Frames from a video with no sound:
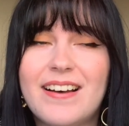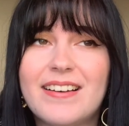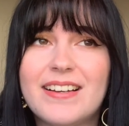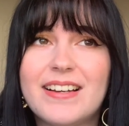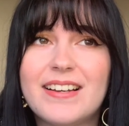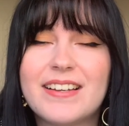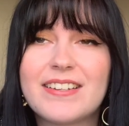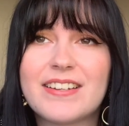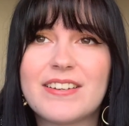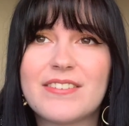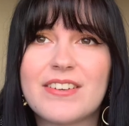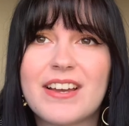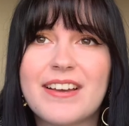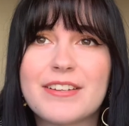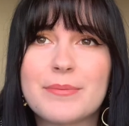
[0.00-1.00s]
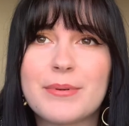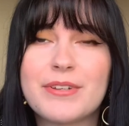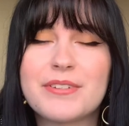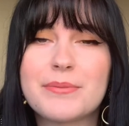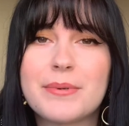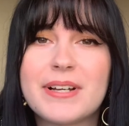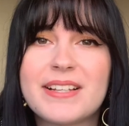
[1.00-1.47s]
I don't even know how to put
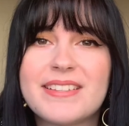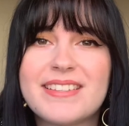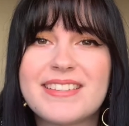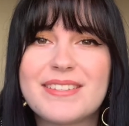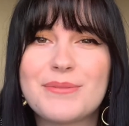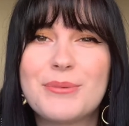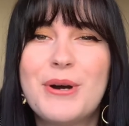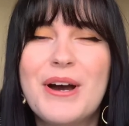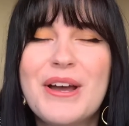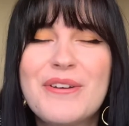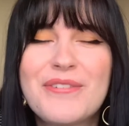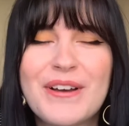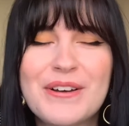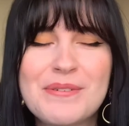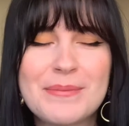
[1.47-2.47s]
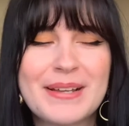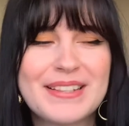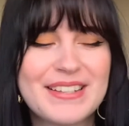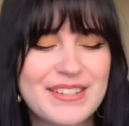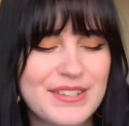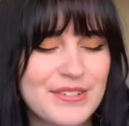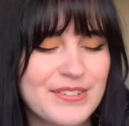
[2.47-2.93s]
into words what I felt about
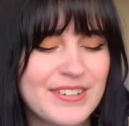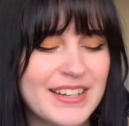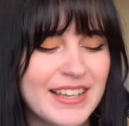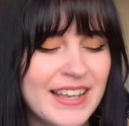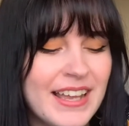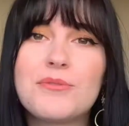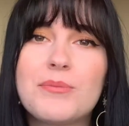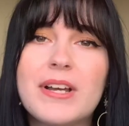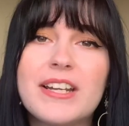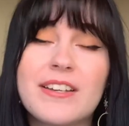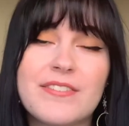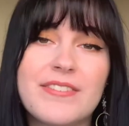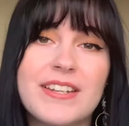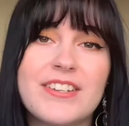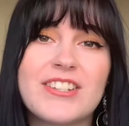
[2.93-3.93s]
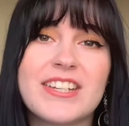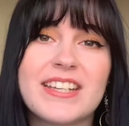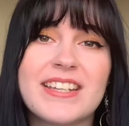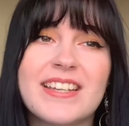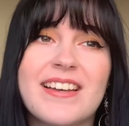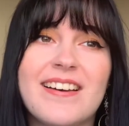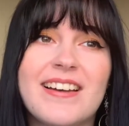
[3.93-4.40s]
the story. When I finished
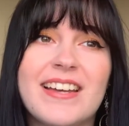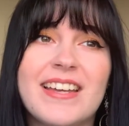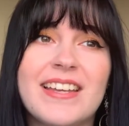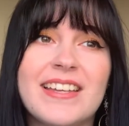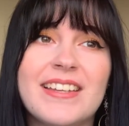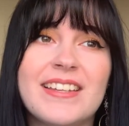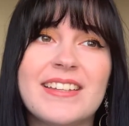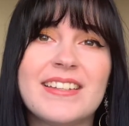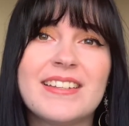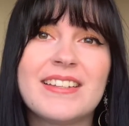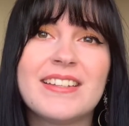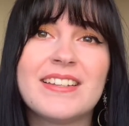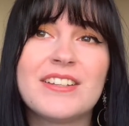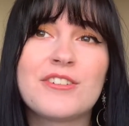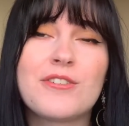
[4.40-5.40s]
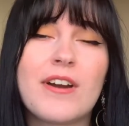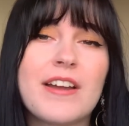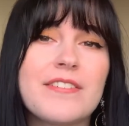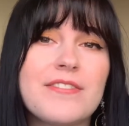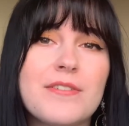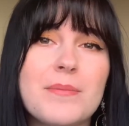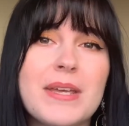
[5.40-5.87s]
it, I cried
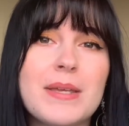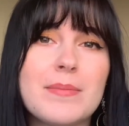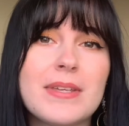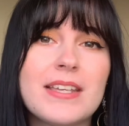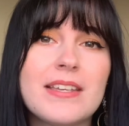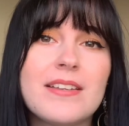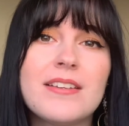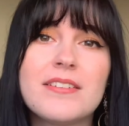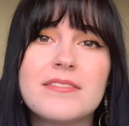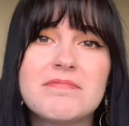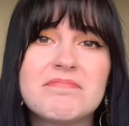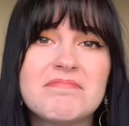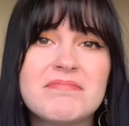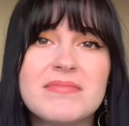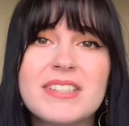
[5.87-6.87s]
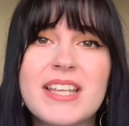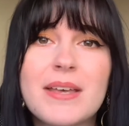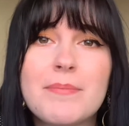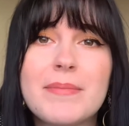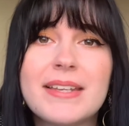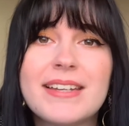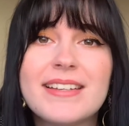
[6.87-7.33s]
for maybe
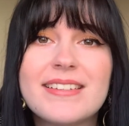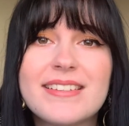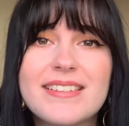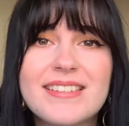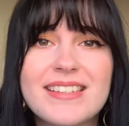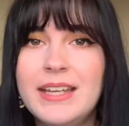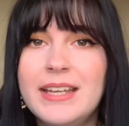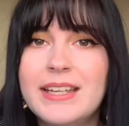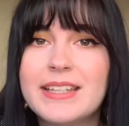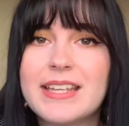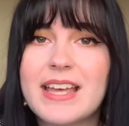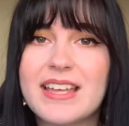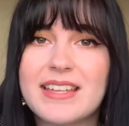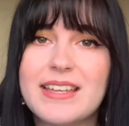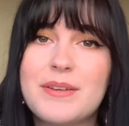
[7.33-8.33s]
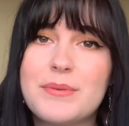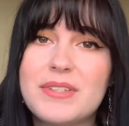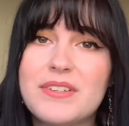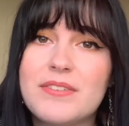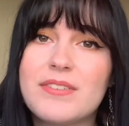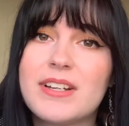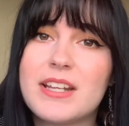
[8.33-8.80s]
10 minutes. Yeah, it was
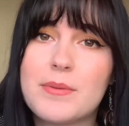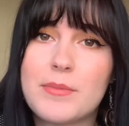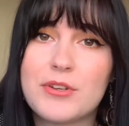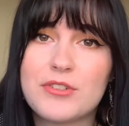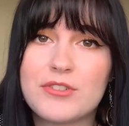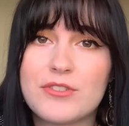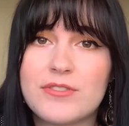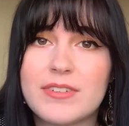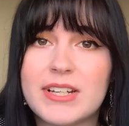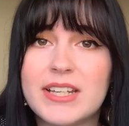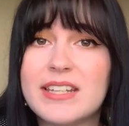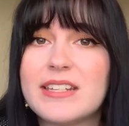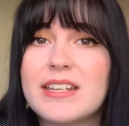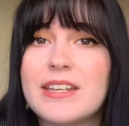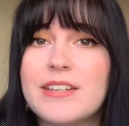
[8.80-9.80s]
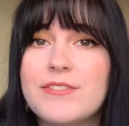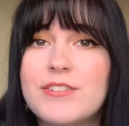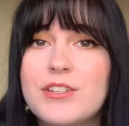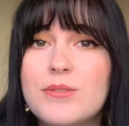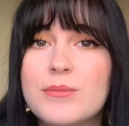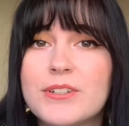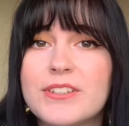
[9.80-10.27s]
a really emotional read. If
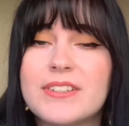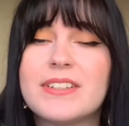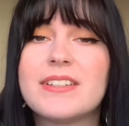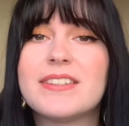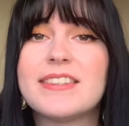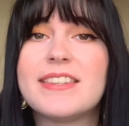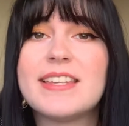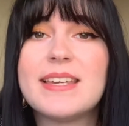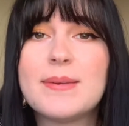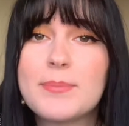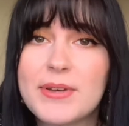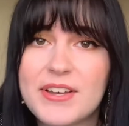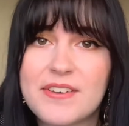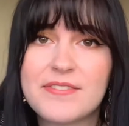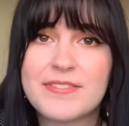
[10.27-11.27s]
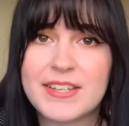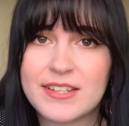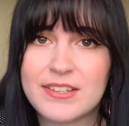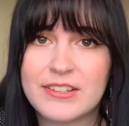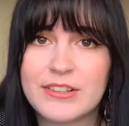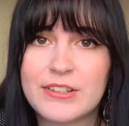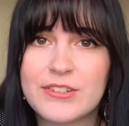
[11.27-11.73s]
you want the perfect
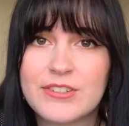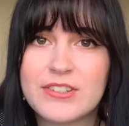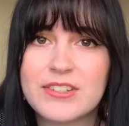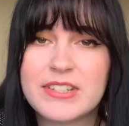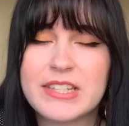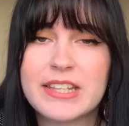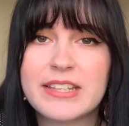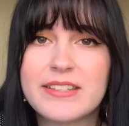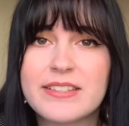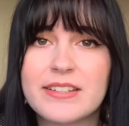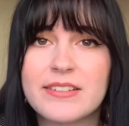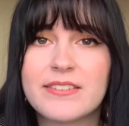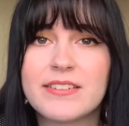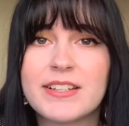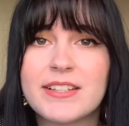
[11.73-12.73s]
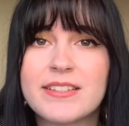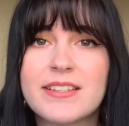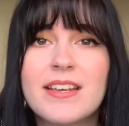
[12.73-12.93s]
conclusion to this series,